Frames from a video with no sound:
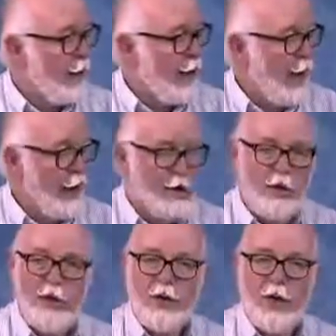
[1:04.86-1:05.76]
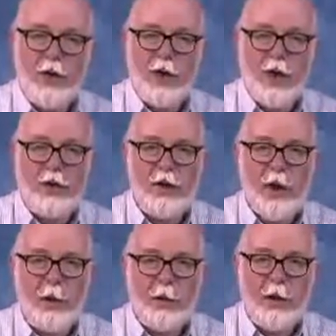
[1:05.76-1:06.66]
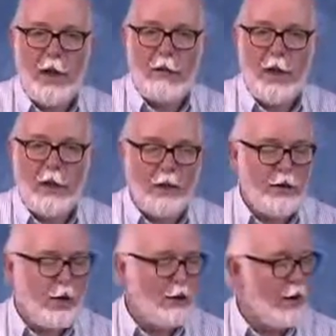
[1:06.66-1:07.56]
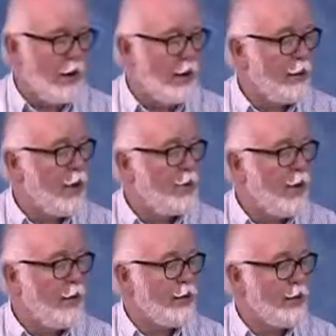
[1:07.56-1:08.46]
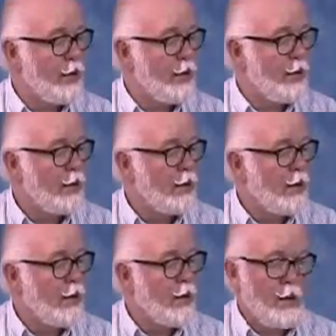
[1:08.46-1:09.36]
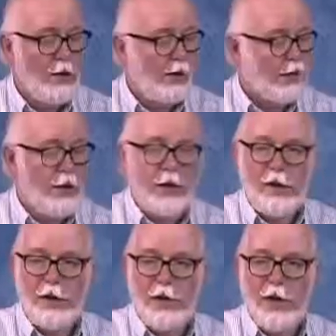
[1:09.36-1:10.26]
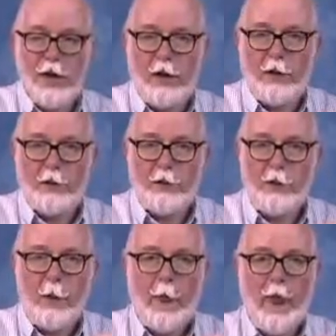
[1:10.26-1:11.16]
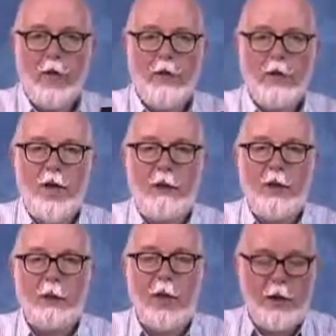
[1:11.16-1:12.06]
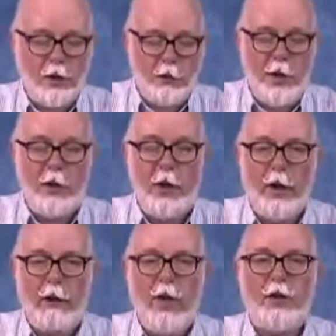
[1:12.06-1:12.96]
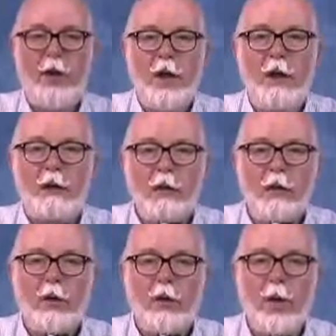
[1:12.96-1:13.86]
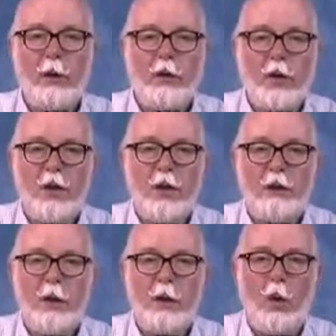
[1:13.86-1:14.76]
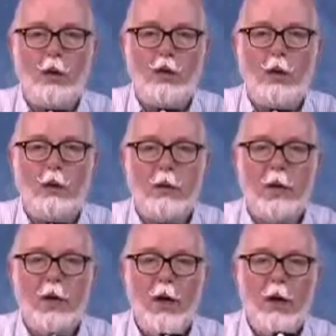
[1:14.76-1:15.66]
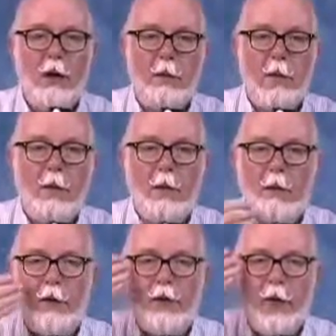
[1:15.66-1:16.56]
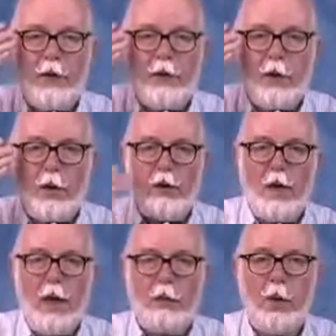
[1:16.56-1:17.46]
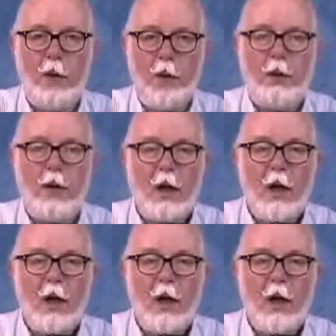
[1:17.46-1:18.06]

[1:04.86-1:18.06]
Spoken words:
Next, using just the up and down buttons, I will select my shutter speed, 60th of a second. So now I'm going to place the meter under my chin, the correct position for a portrait. The meter and my face are on the same plane.